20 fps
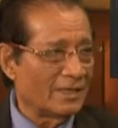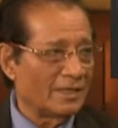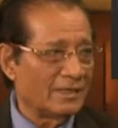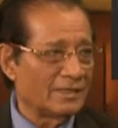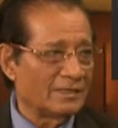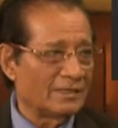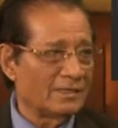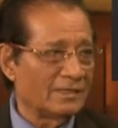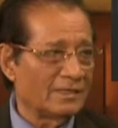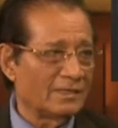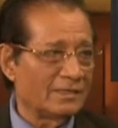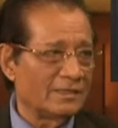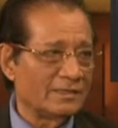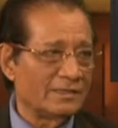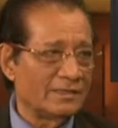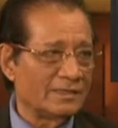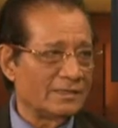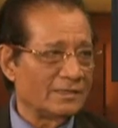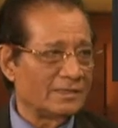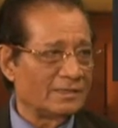I really,
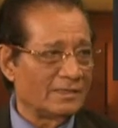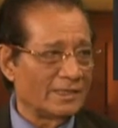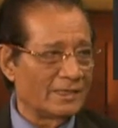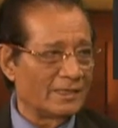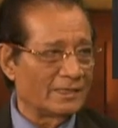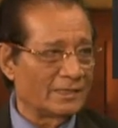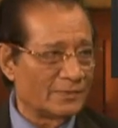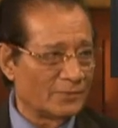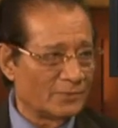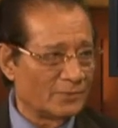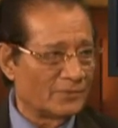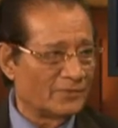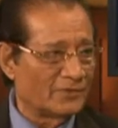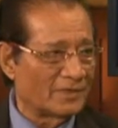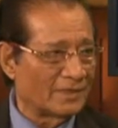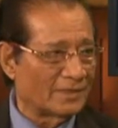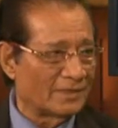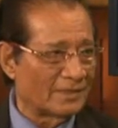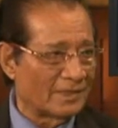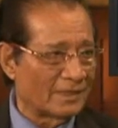really thank you
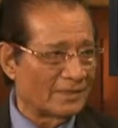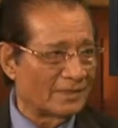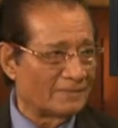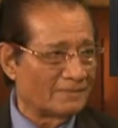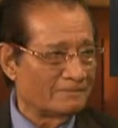for that.